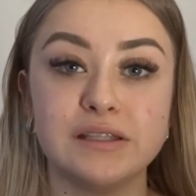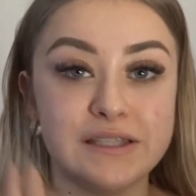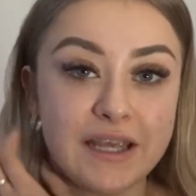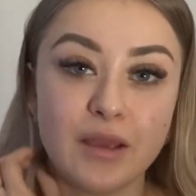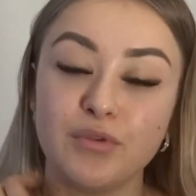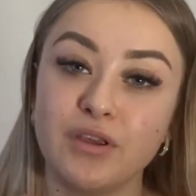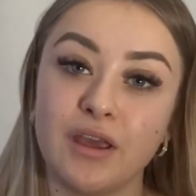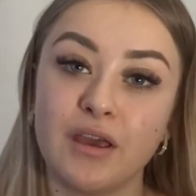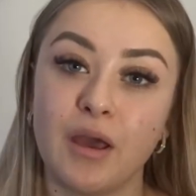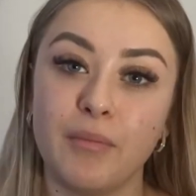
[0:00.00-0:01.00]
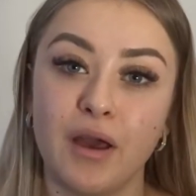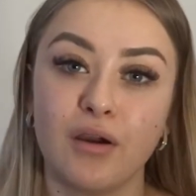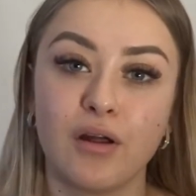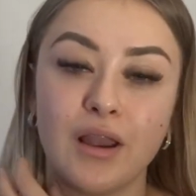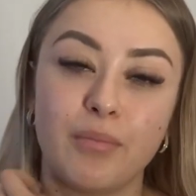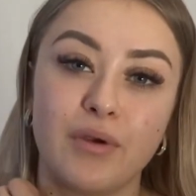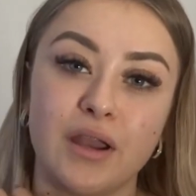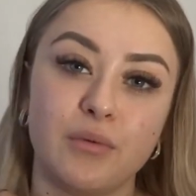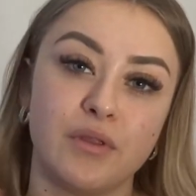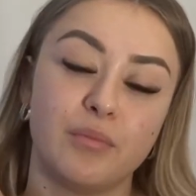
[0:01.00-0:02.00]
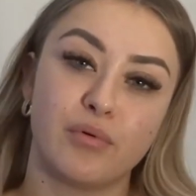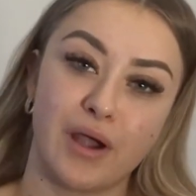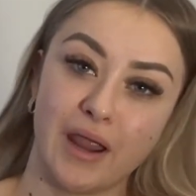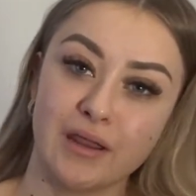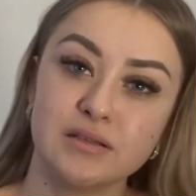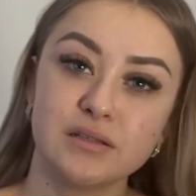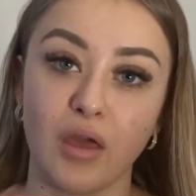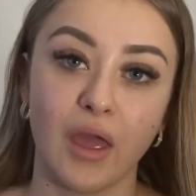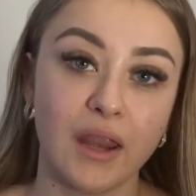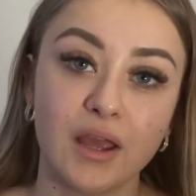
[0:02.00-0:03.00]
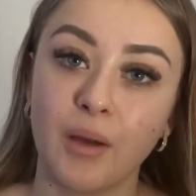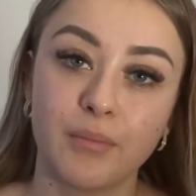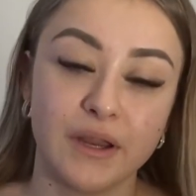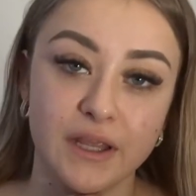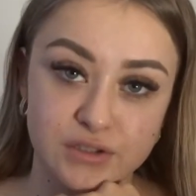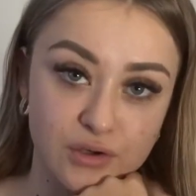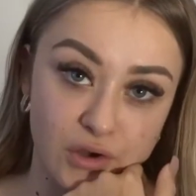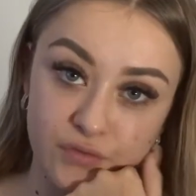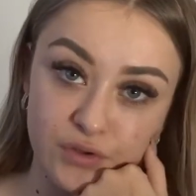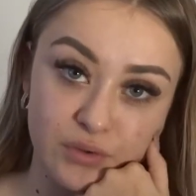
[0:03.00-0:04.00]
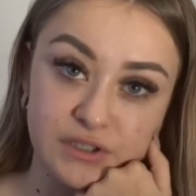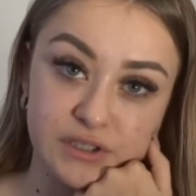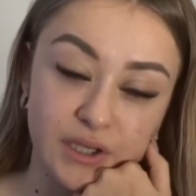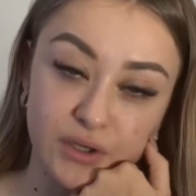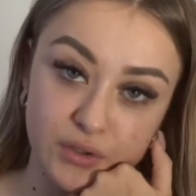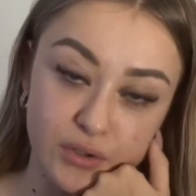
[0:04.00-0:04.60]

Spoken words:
DM you get about collaborating with a brand. Any company is going to offer you a discount